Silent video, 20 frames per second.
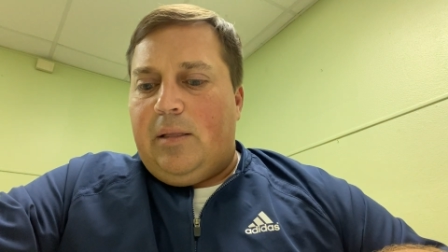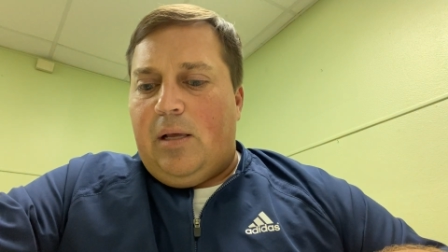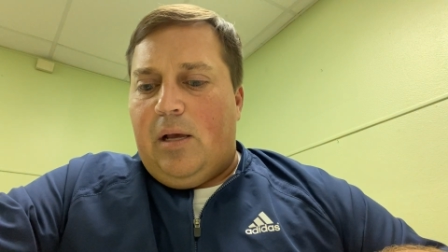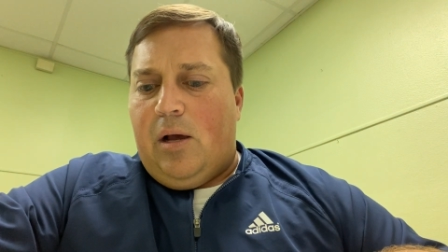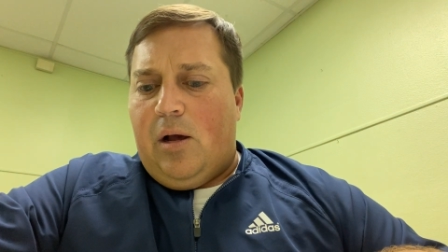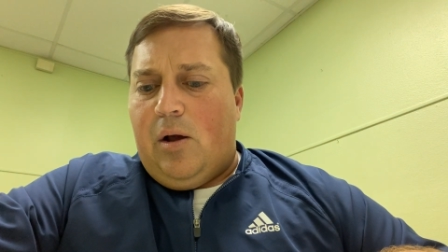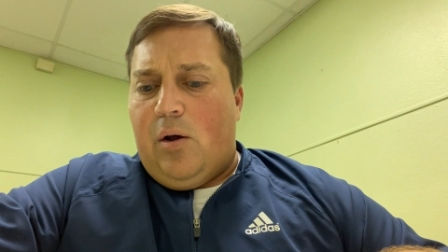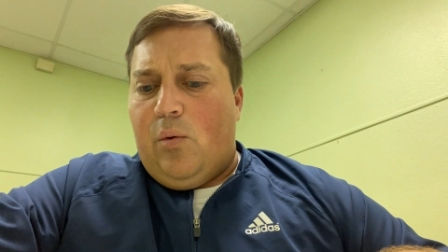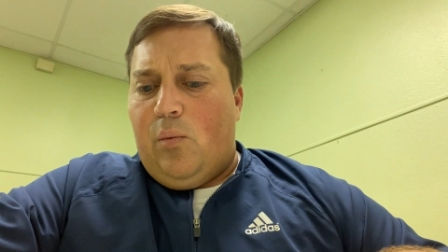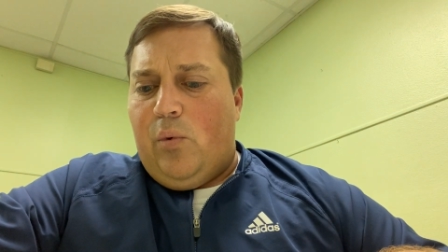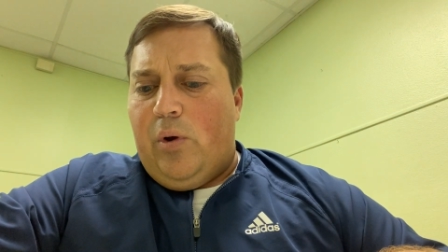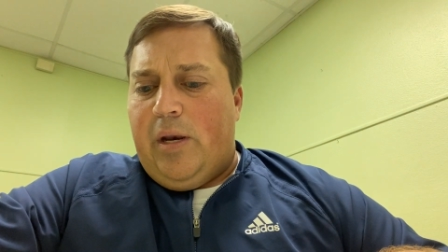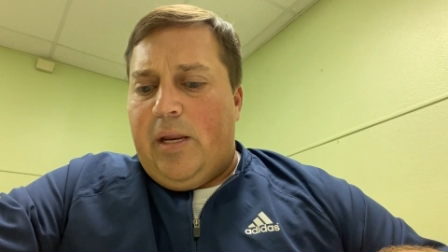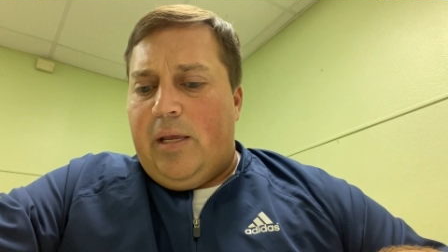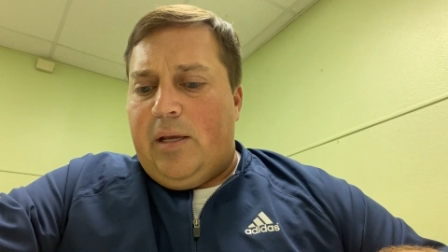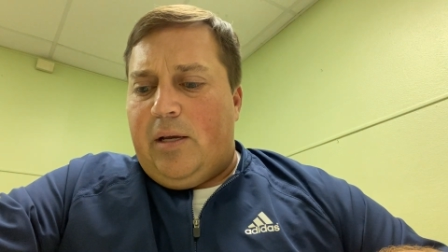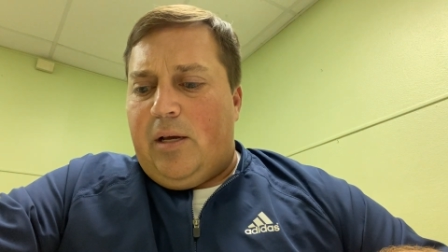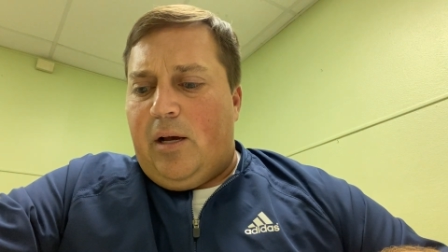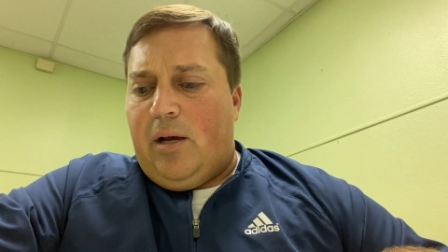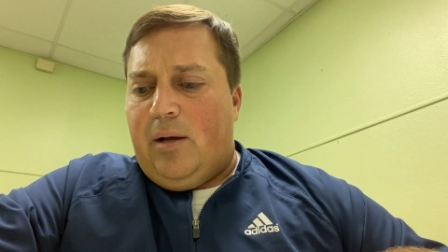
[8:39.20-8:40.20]
uh, when
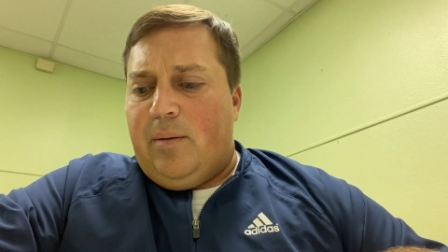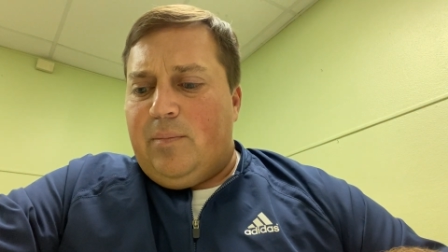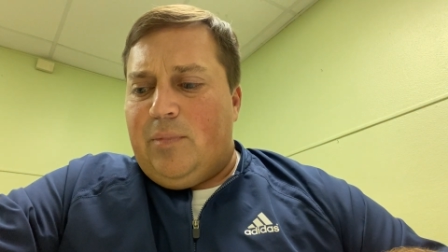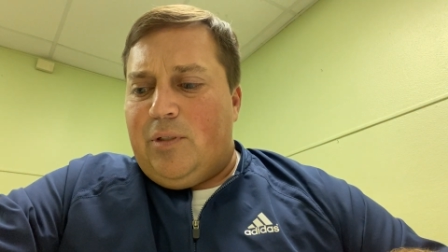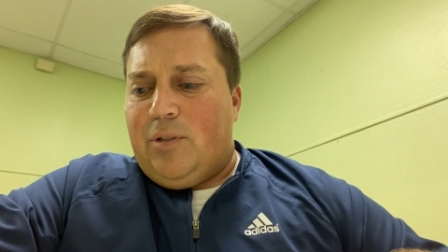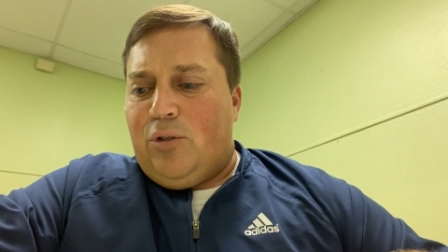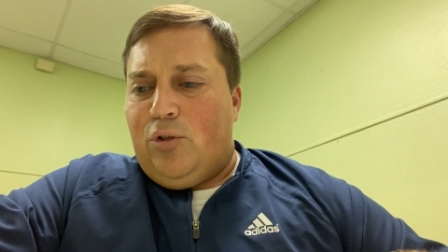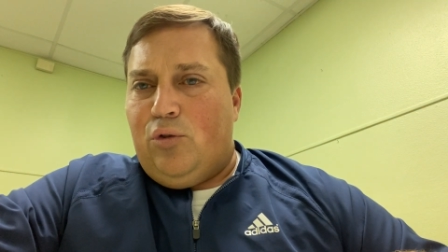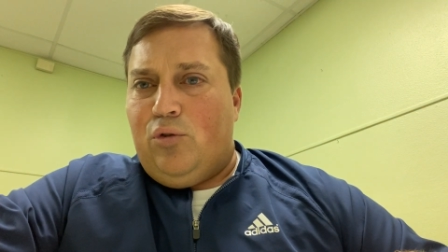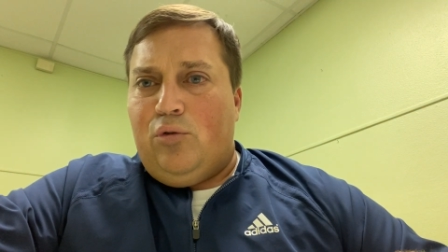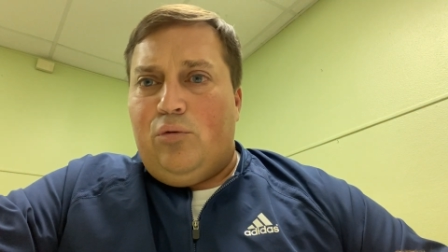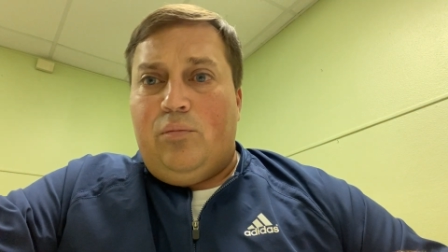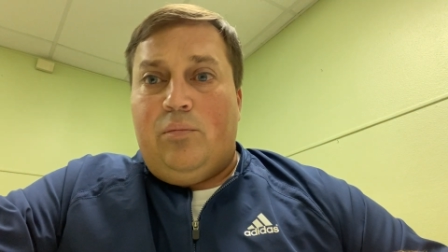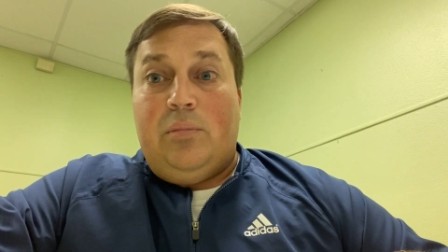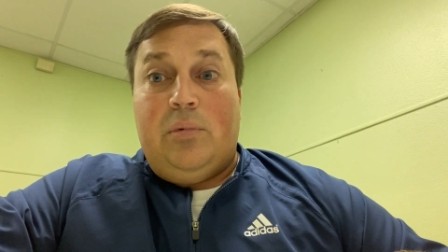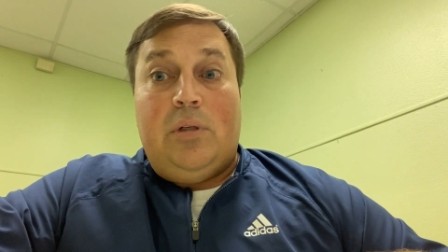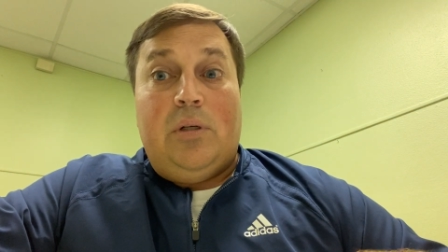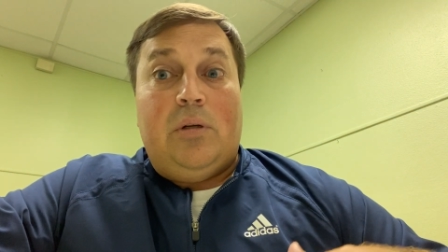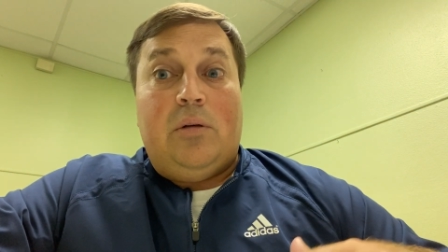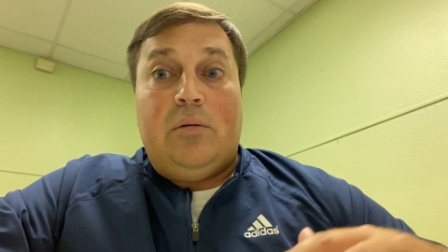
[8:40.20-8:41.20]
it comes to
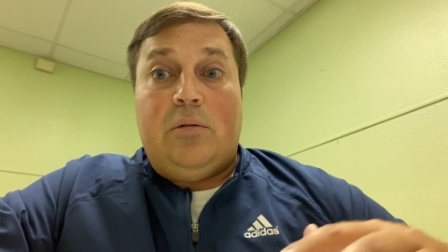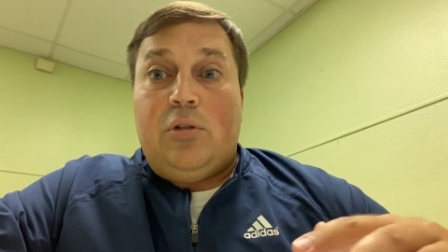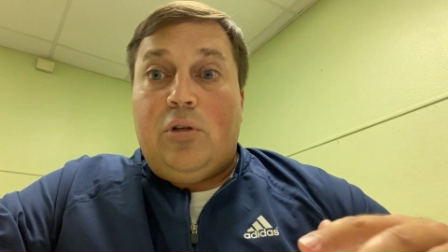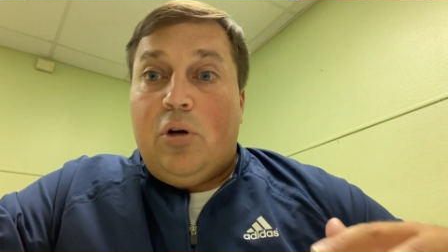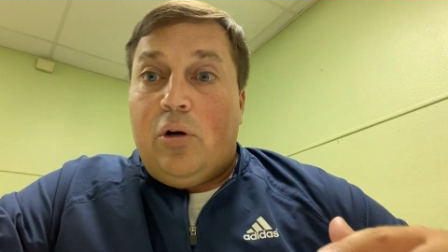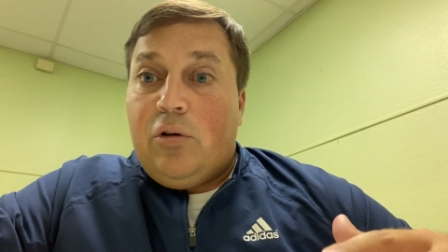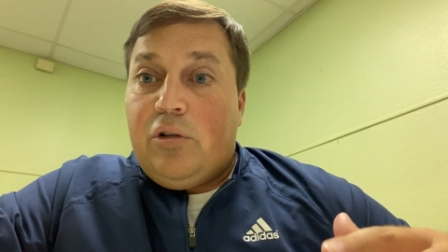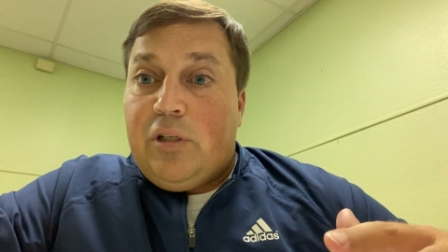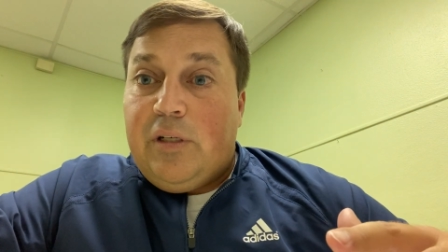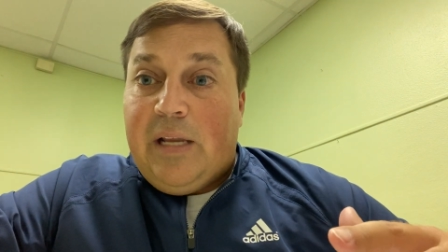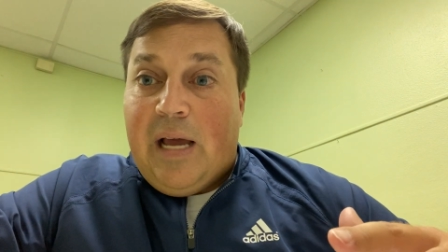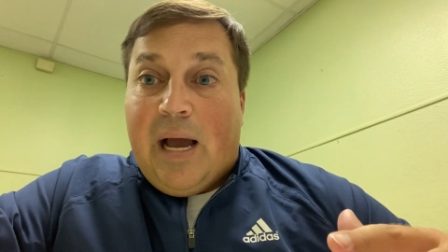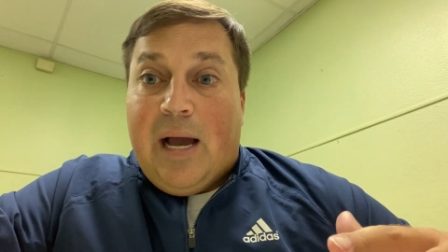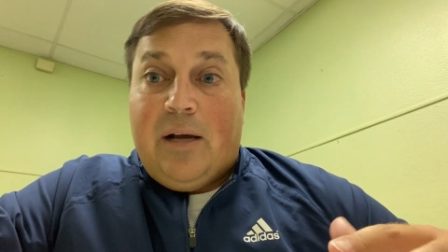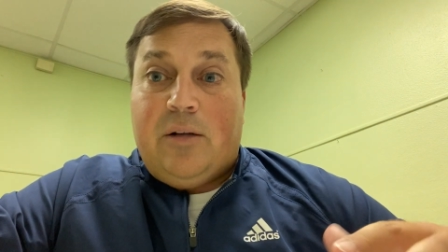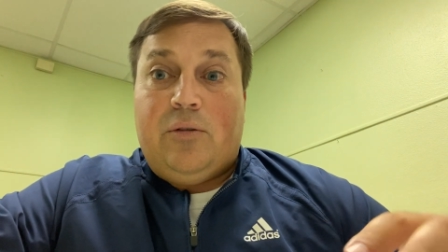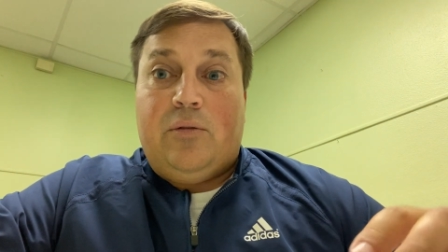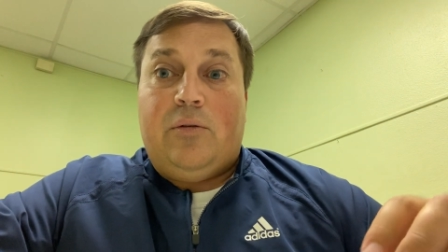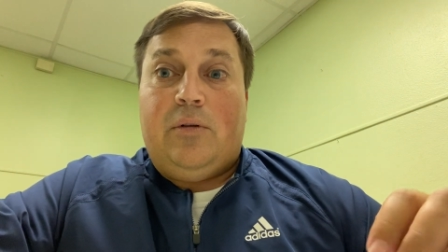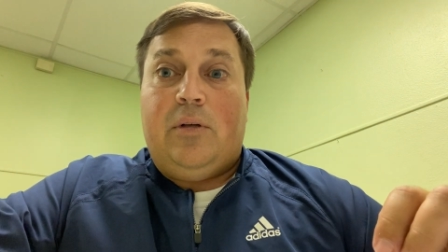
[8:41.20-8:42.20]
you know church
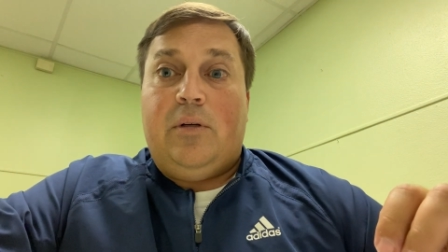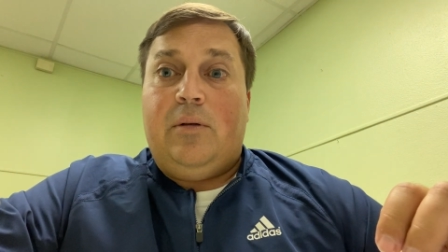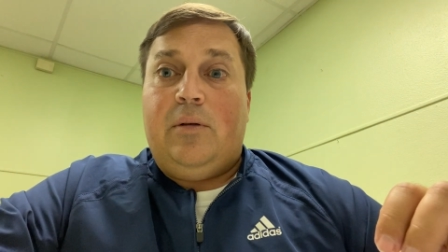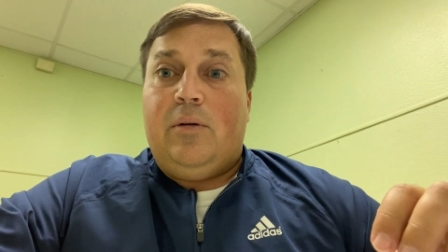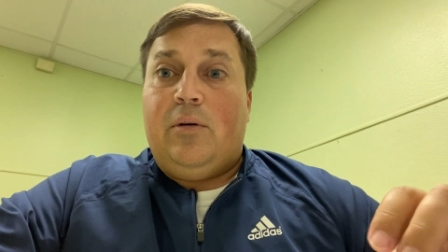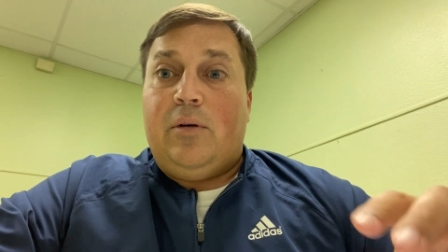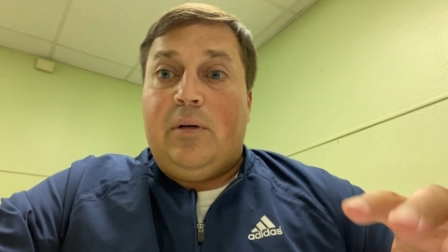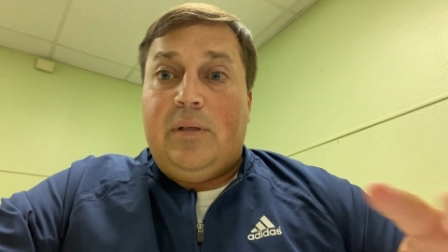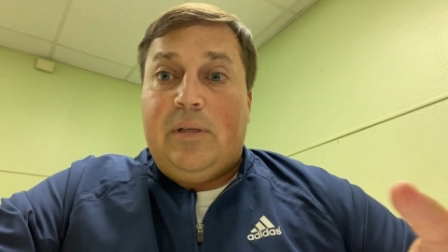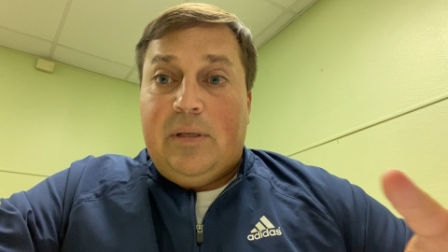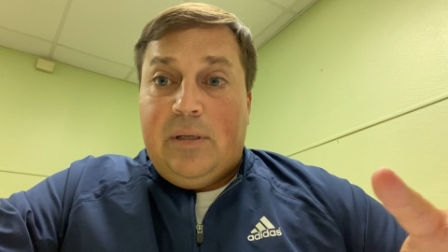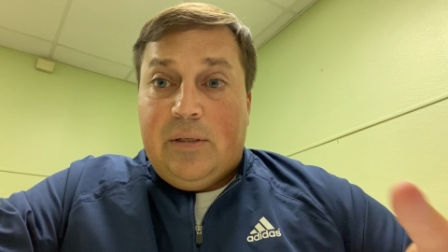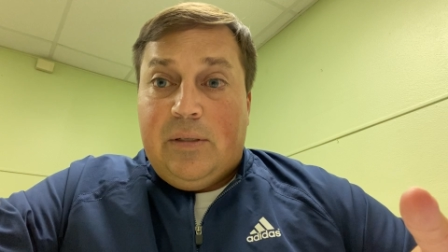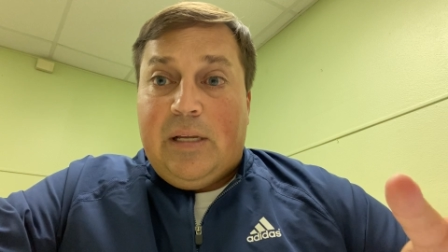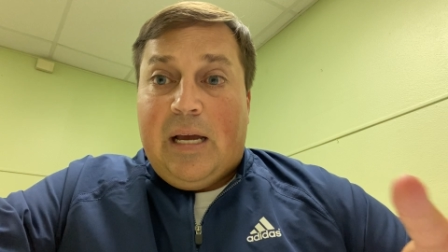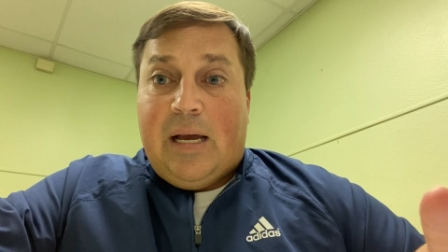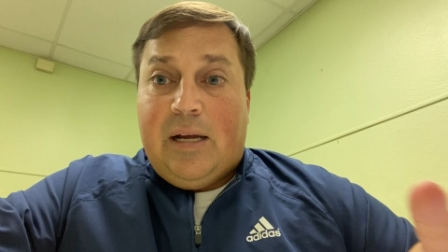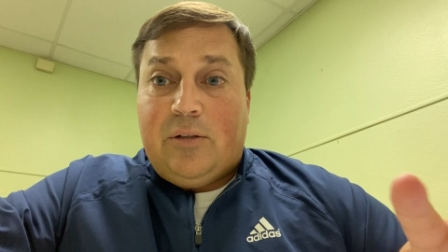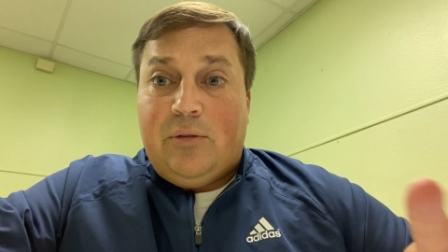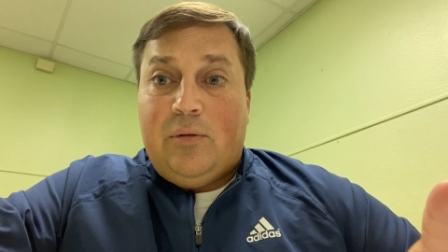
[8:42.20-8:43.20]
doctrine or
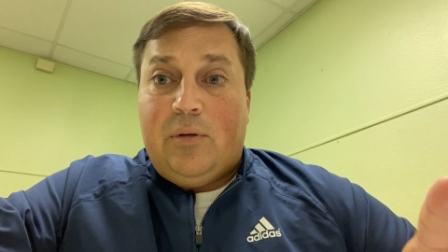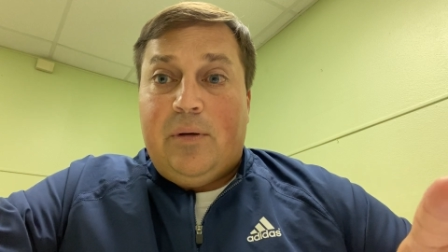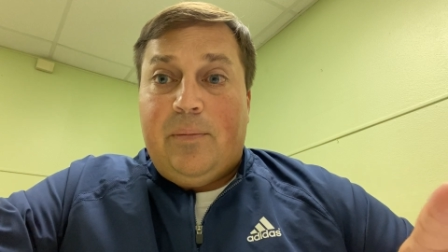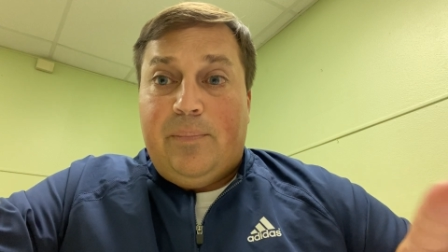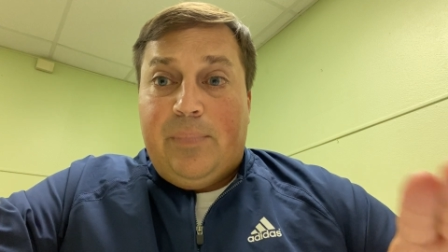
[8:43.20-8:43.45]
doctrine,